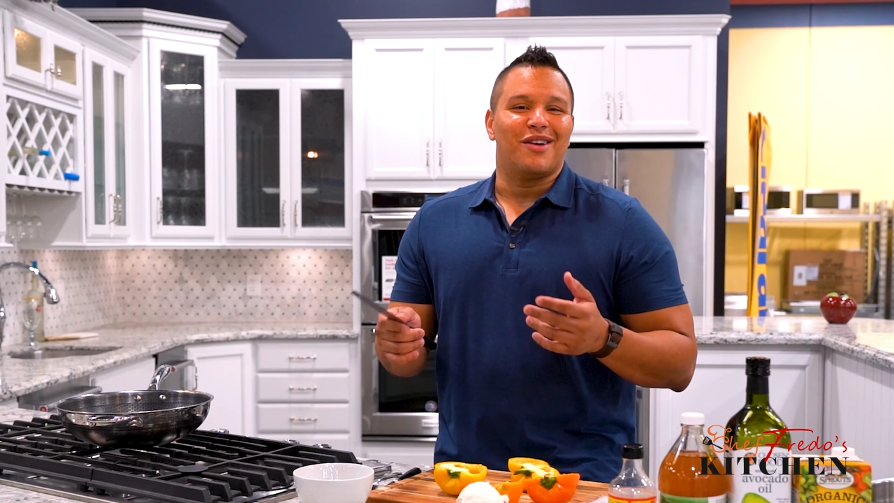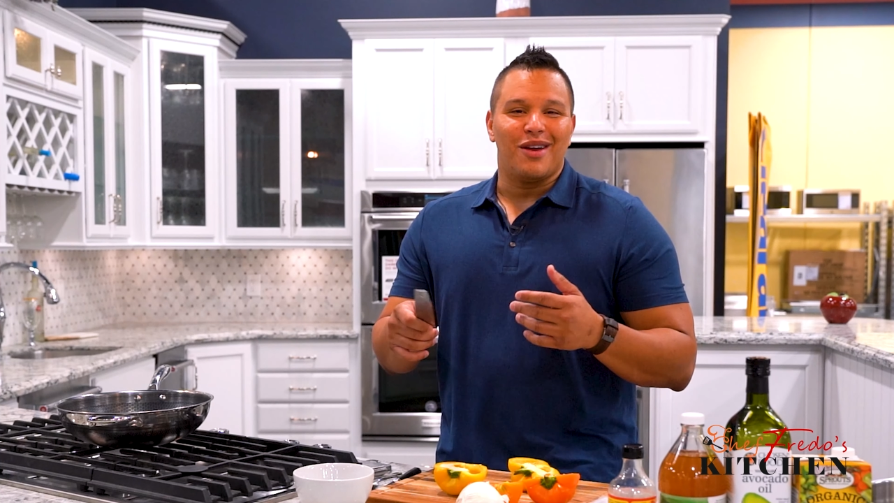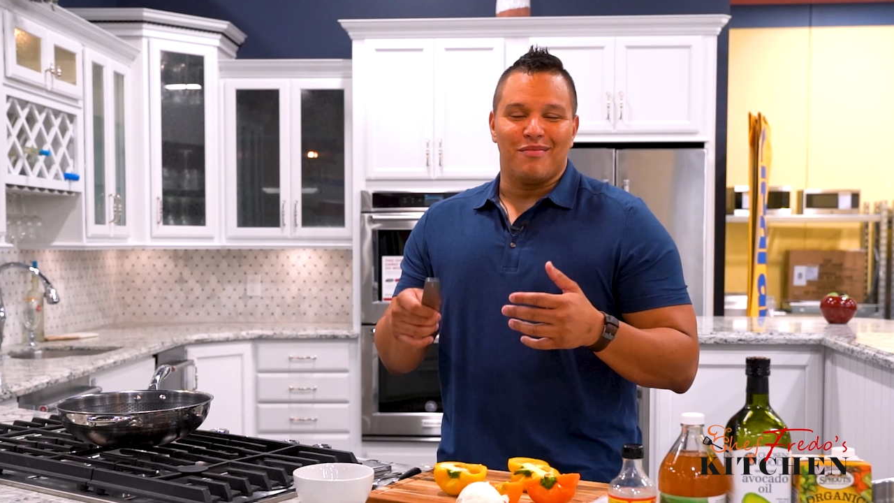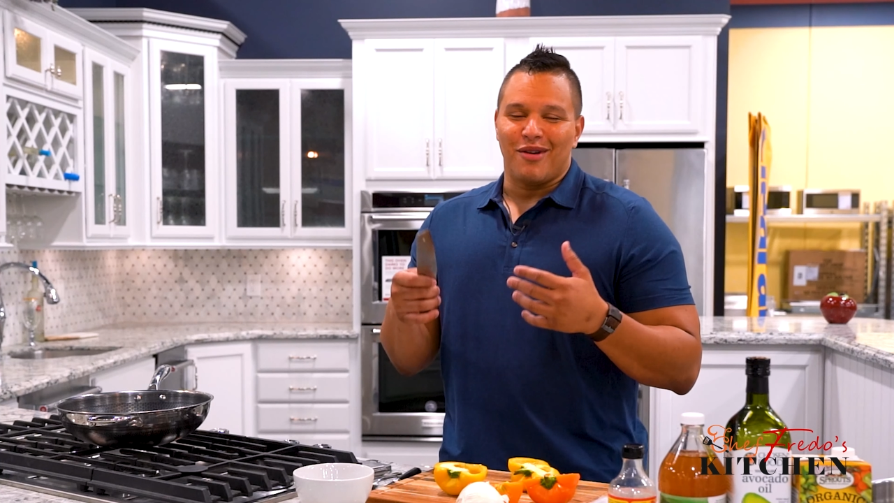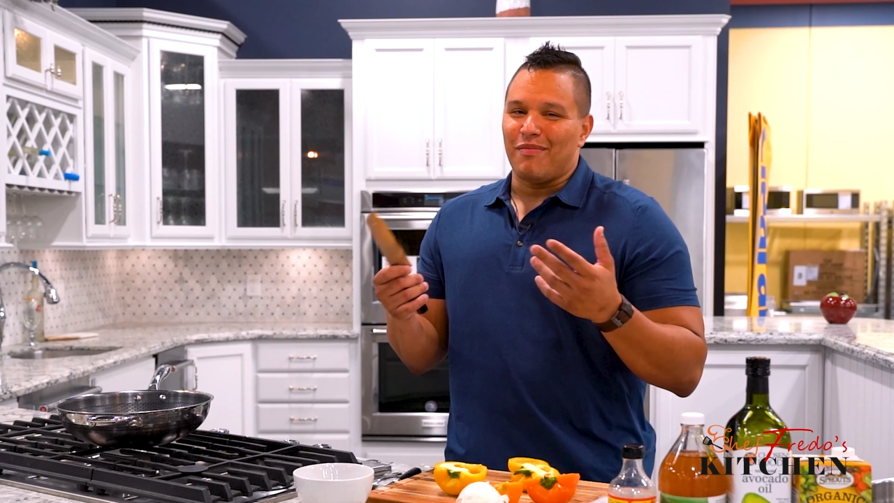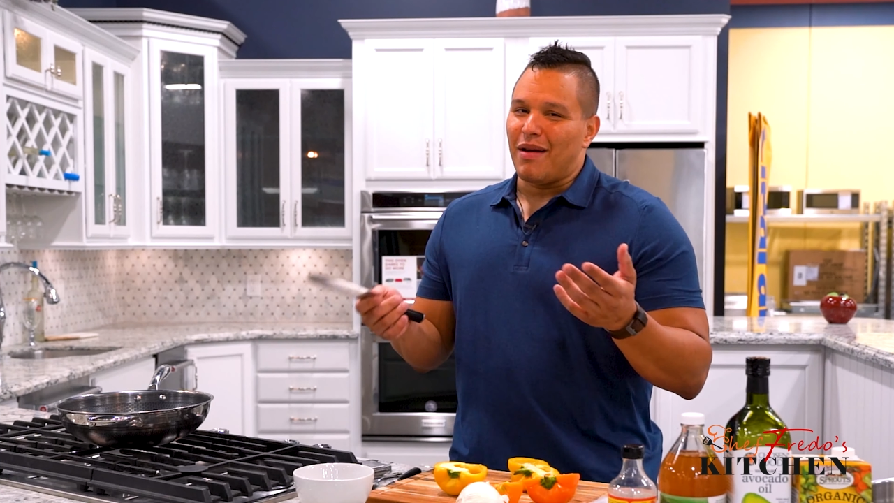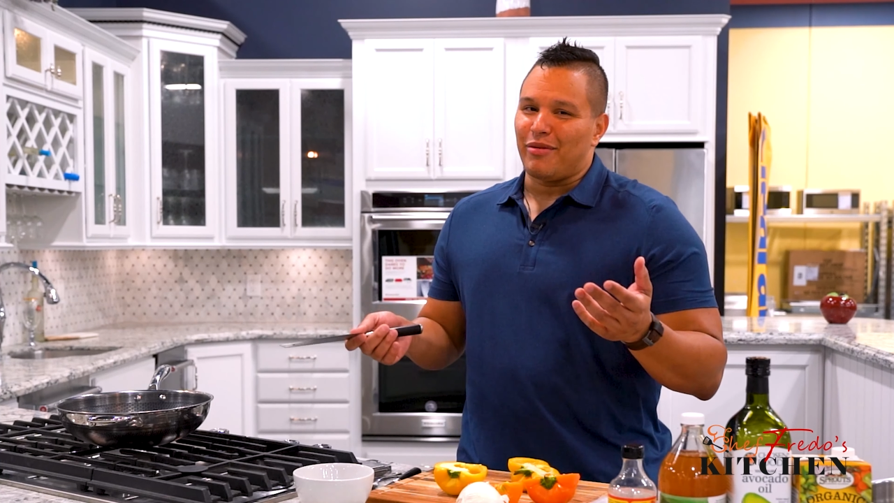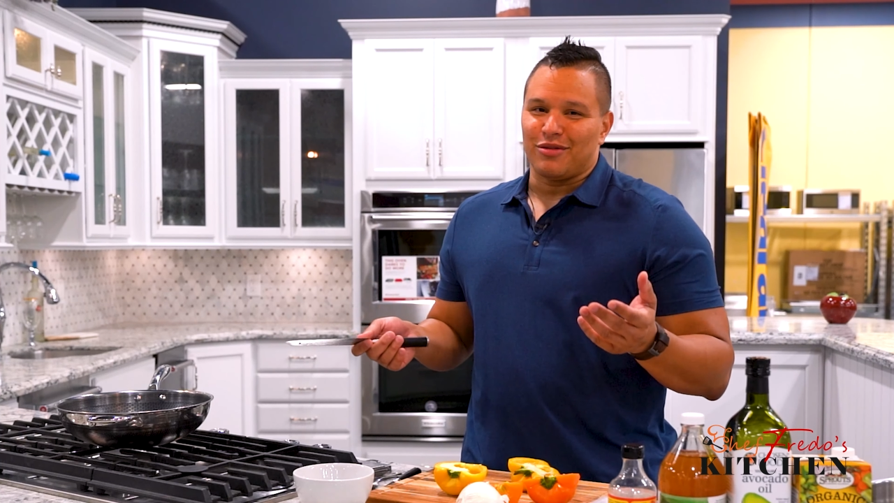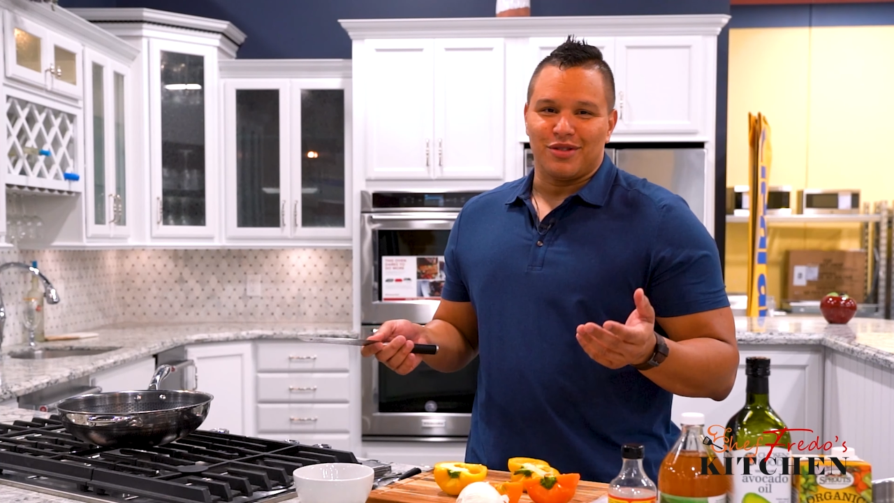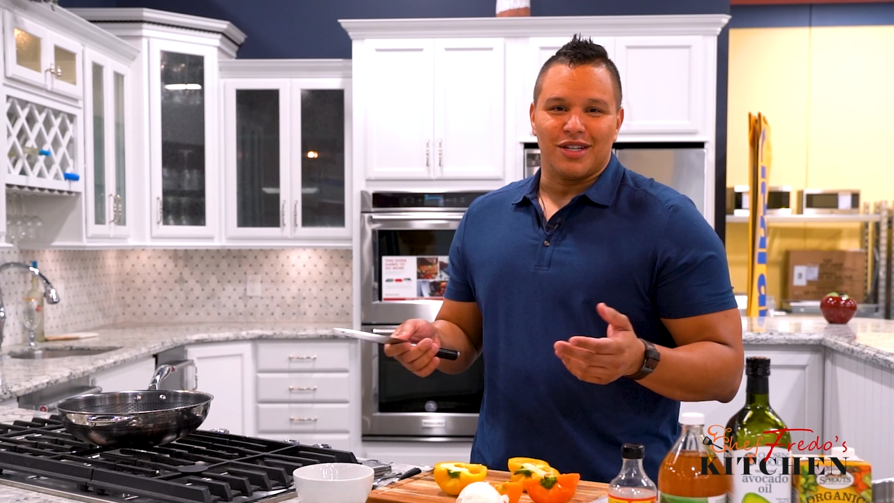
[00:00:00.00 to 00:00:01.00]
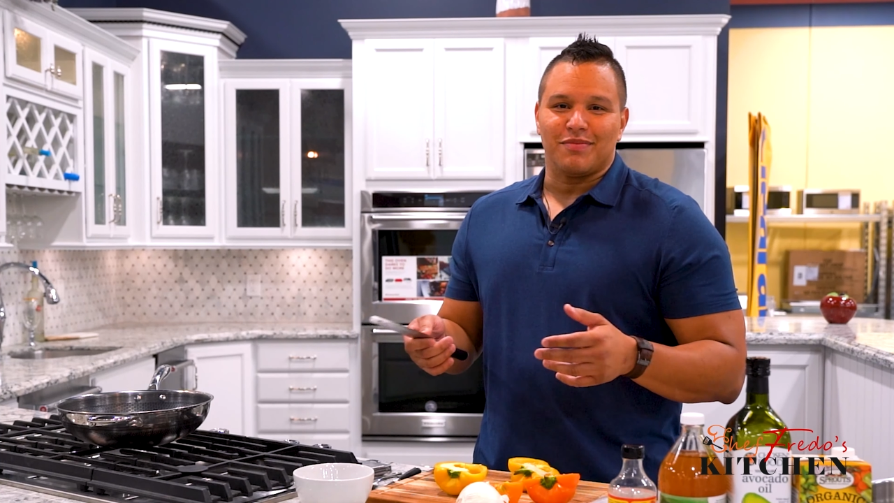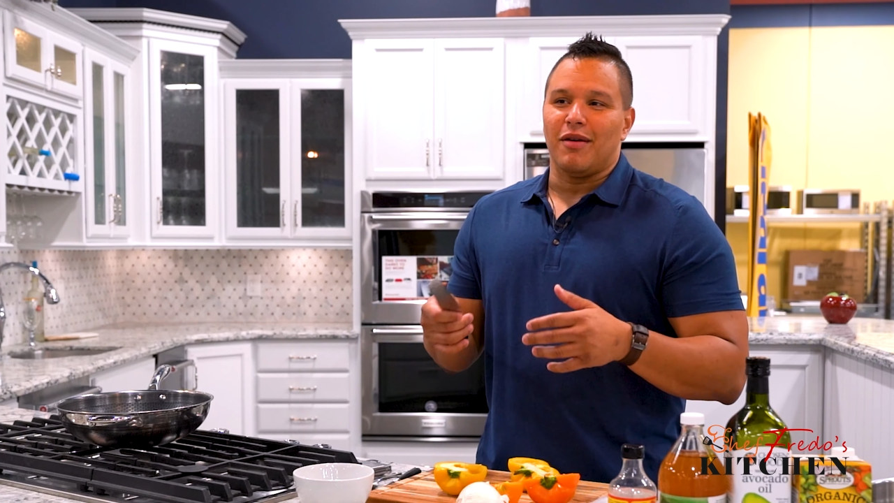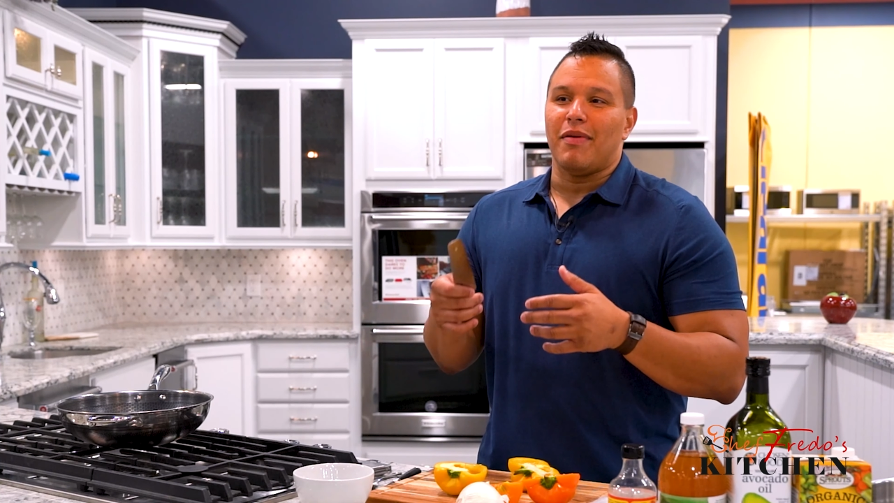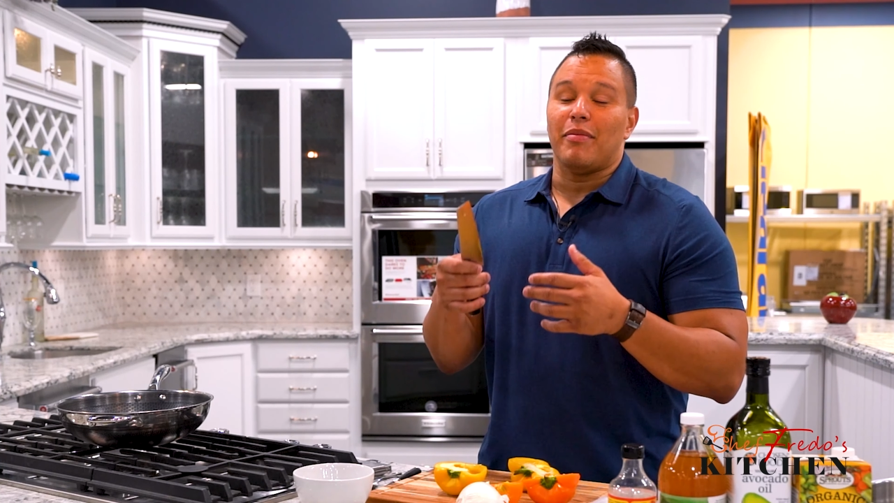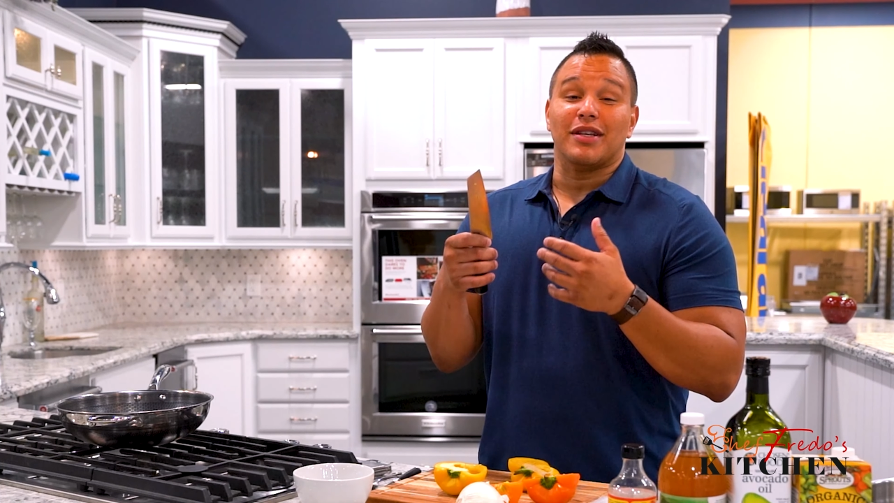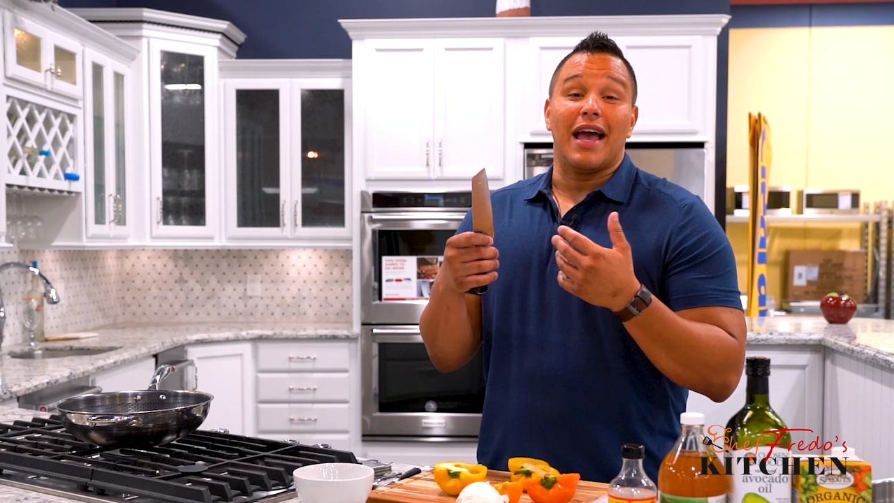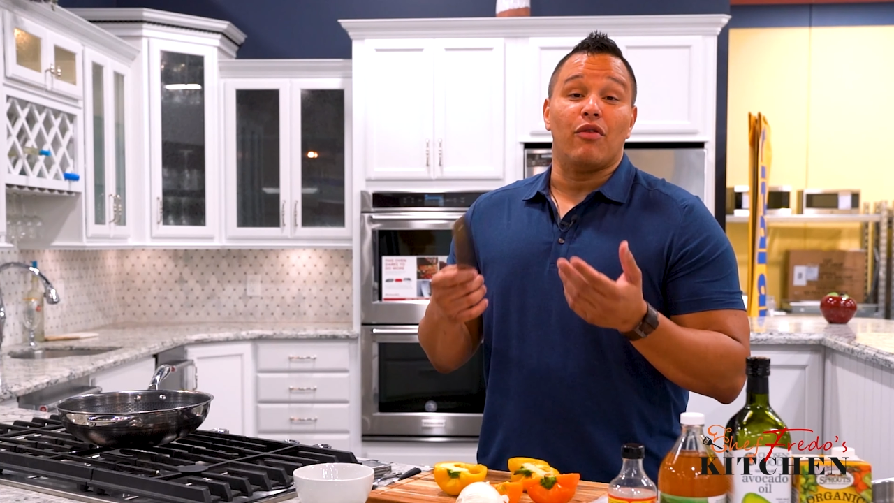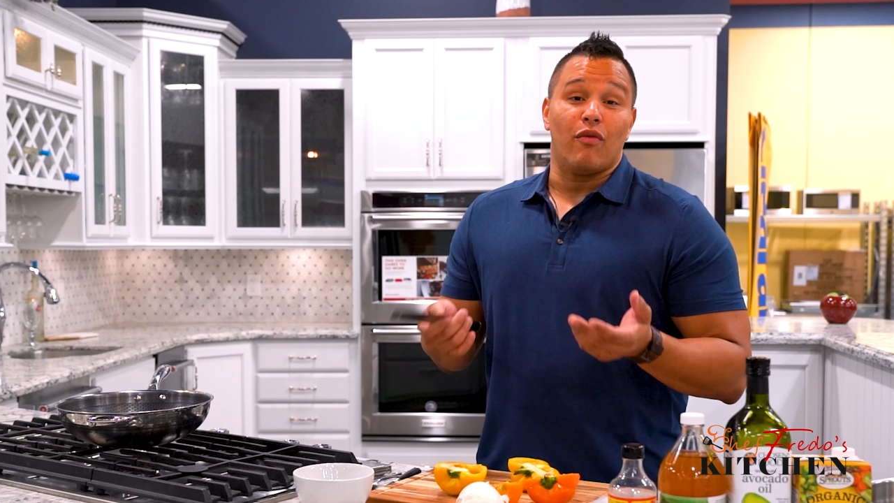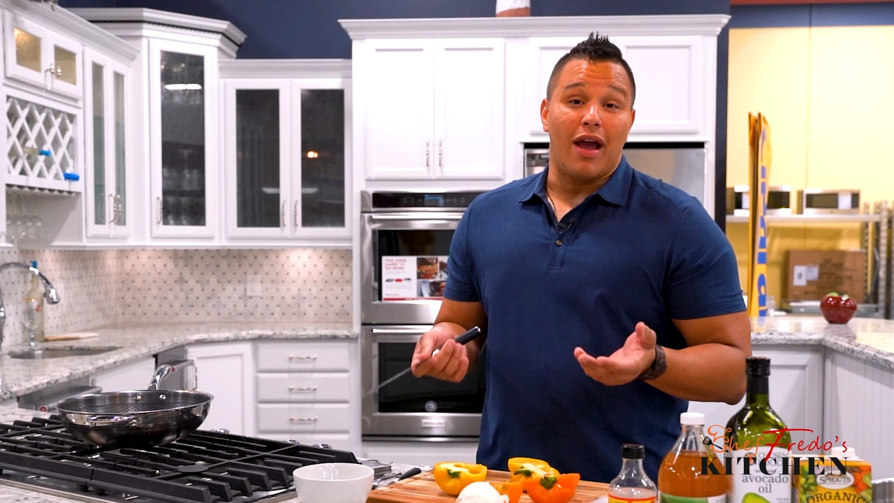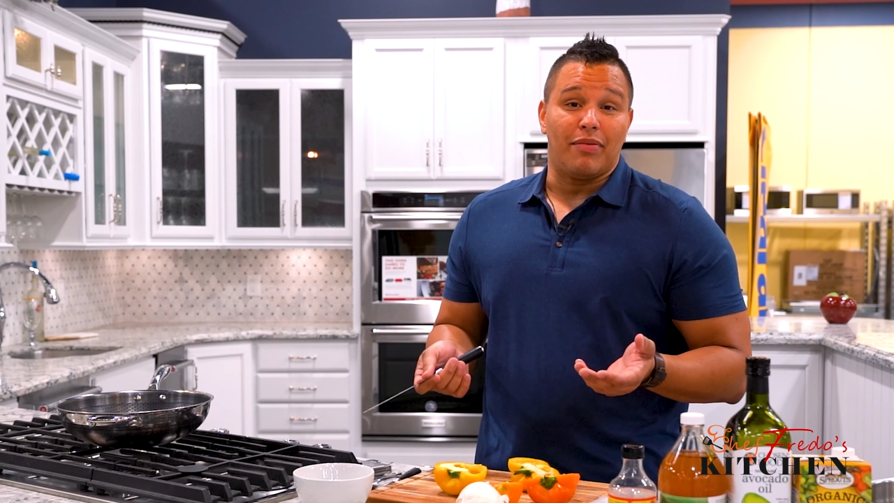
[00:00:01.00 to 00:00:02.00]
green bell peppers are just bell peppers that
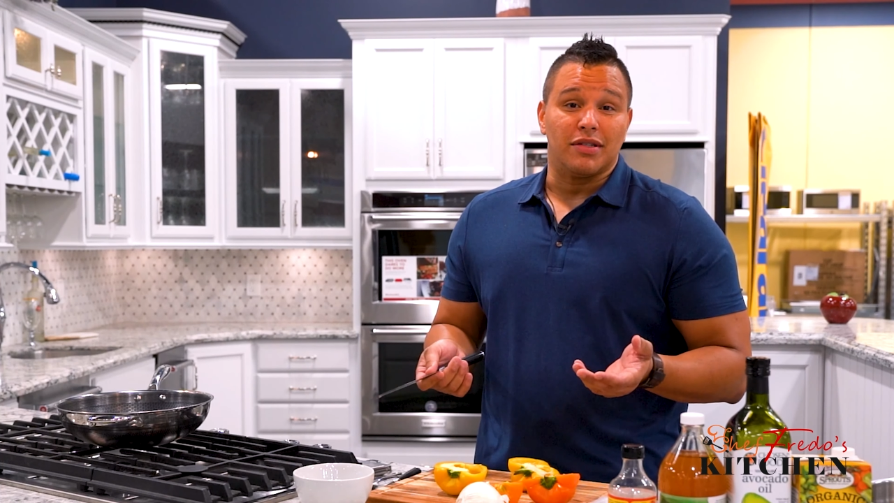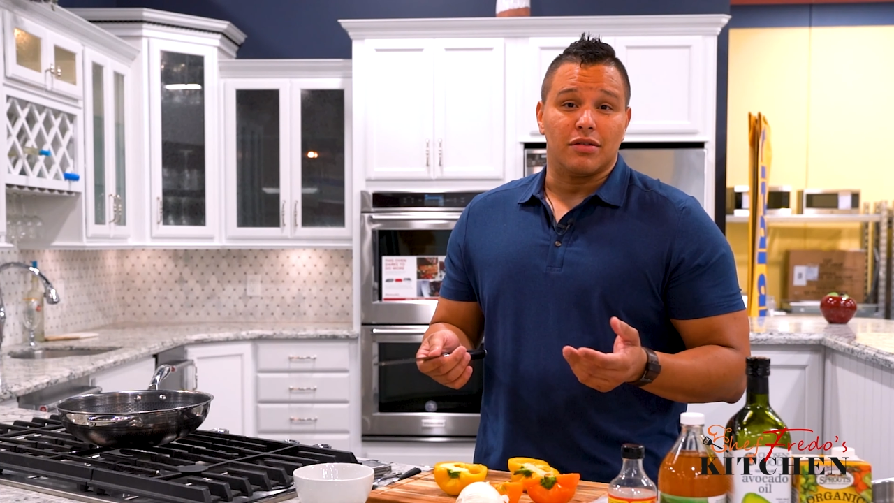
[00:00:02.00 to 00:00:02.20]
haven't ripened,